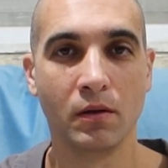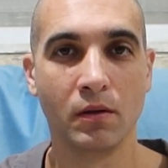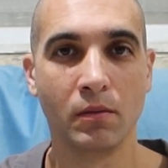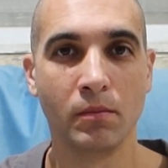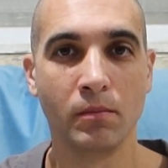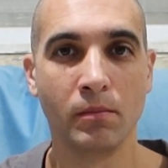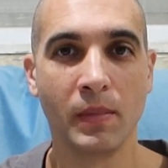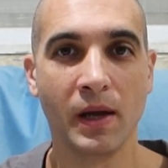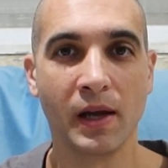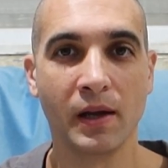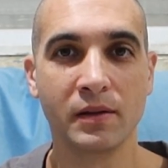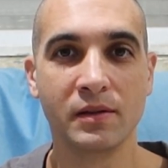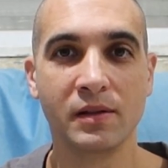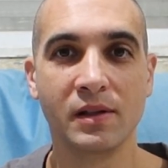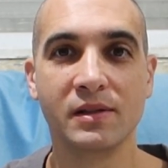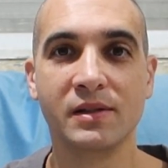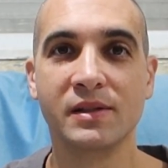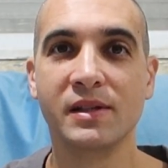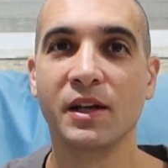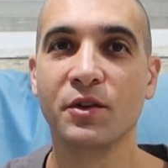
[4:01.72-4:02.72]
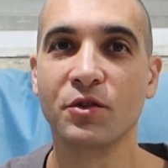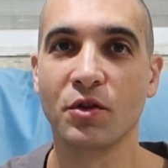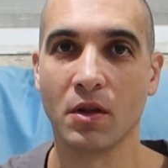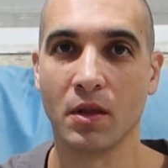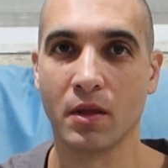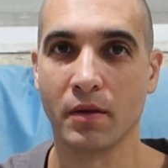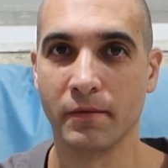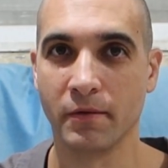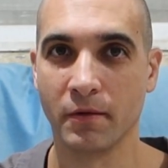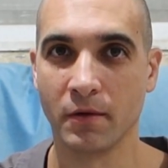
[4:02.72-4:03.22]
make
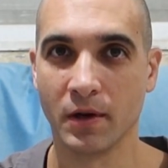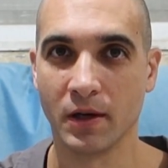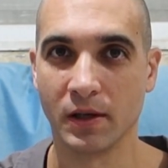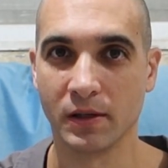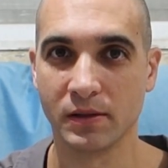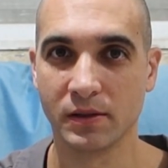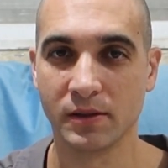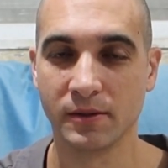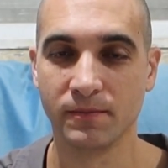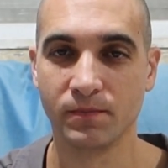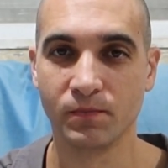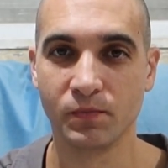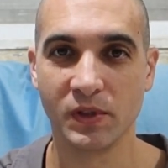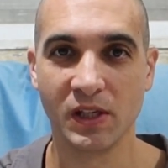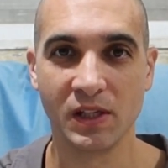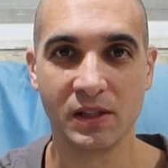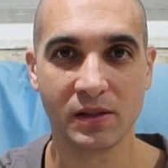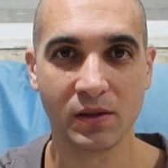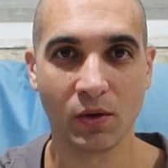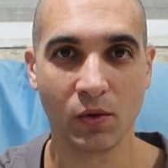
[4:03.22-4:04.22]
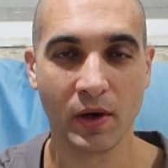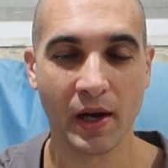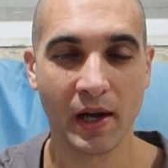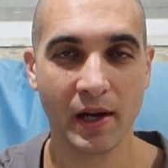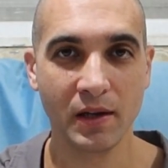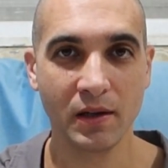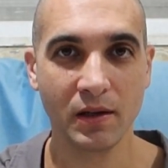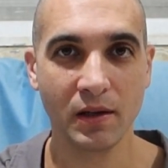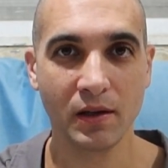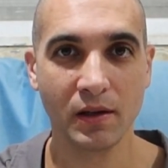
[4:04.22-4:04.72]
decisions for us. It's
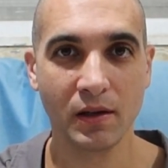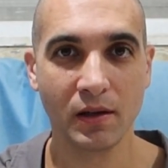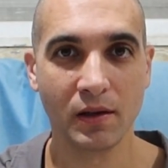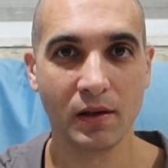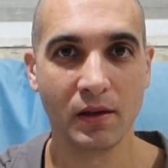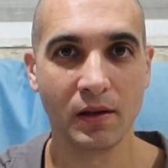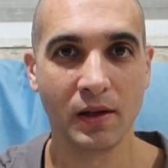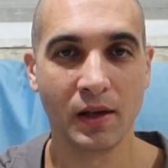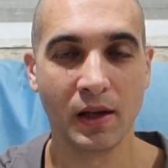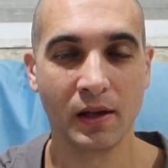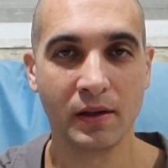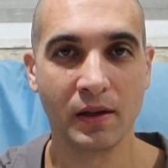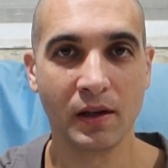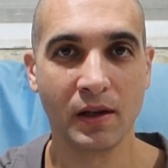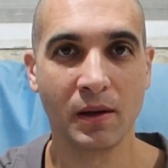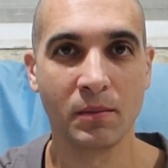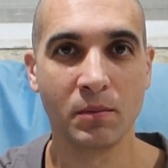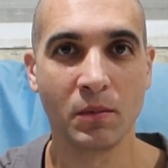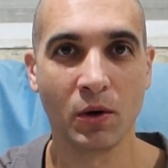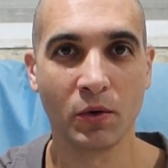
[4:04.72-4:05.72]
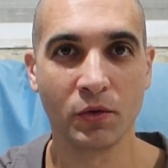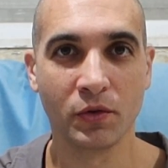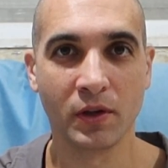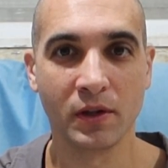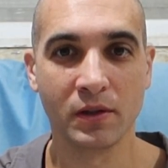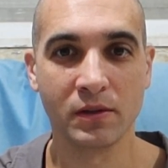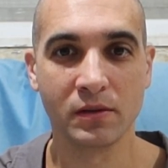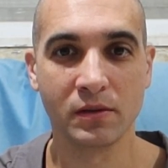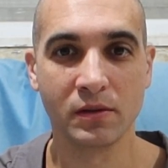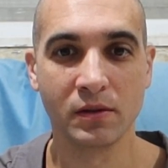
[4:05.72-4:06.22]
okay letting
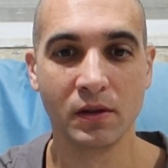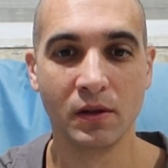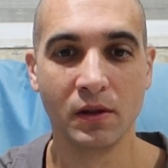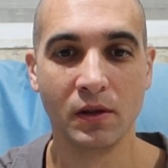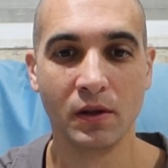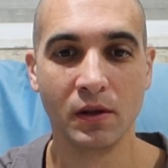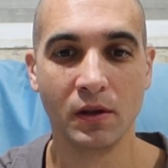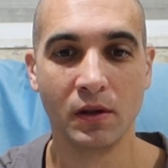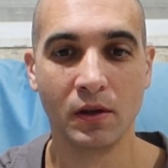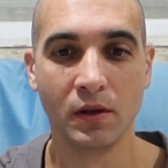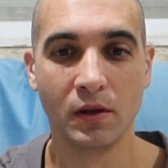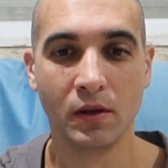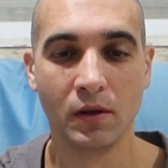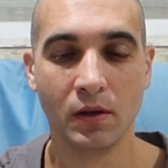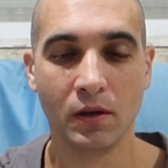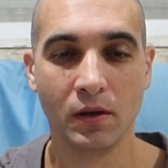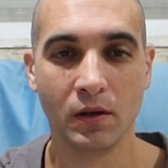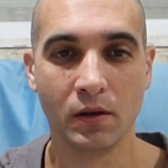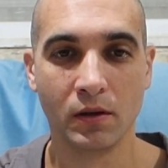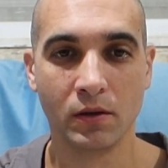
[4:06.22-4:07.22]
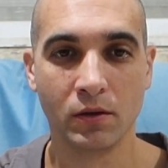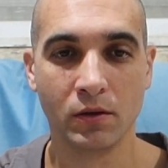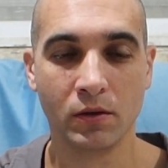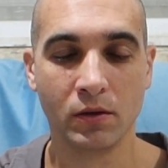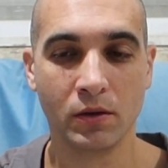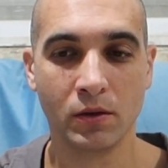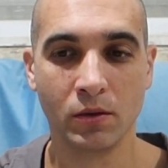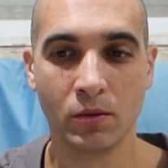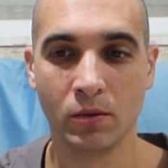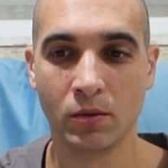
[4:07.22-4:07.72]
emotions
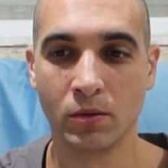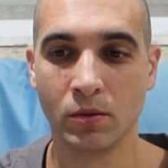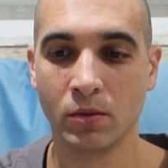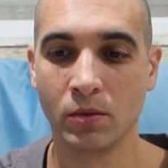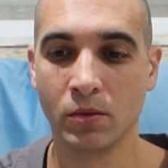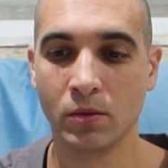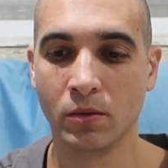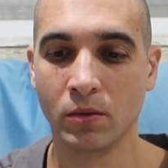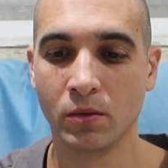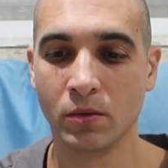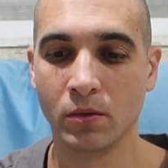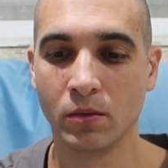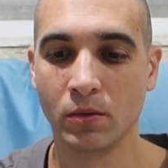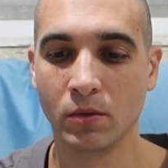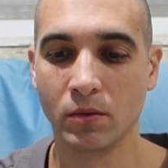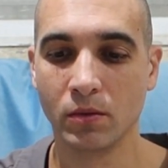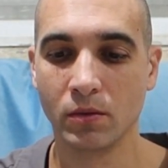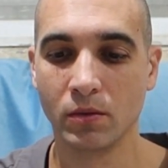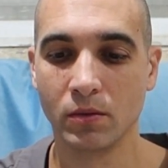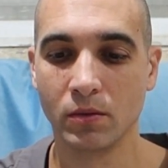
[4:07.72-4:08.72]
to